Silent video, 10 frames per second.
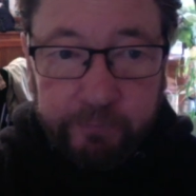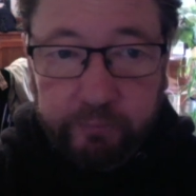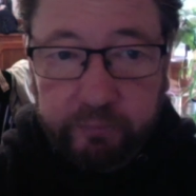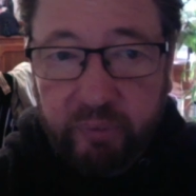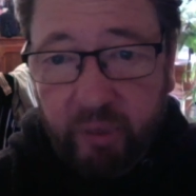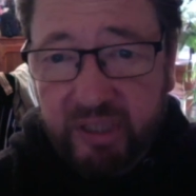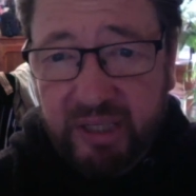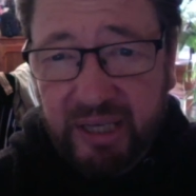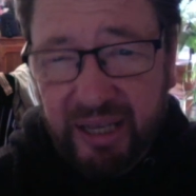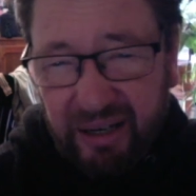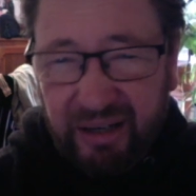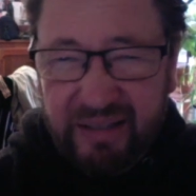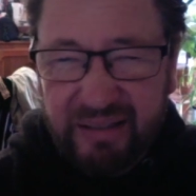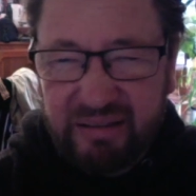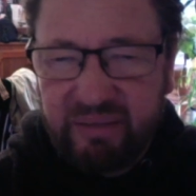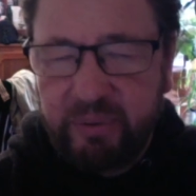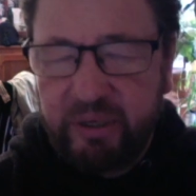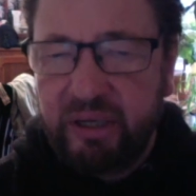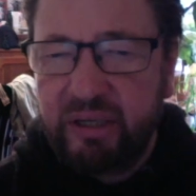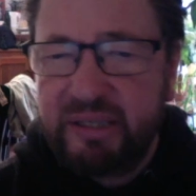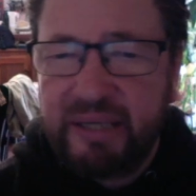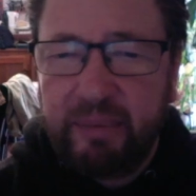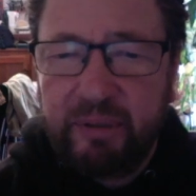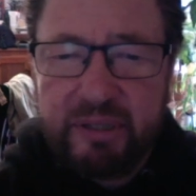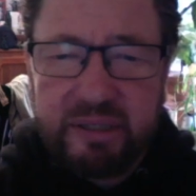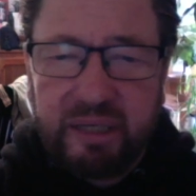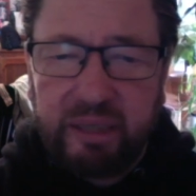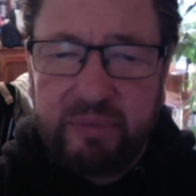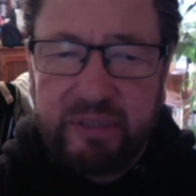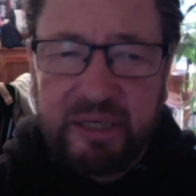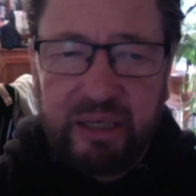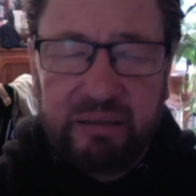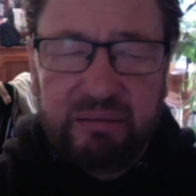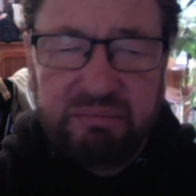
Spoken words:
But once you get it, they're pretty easy tablets to take, and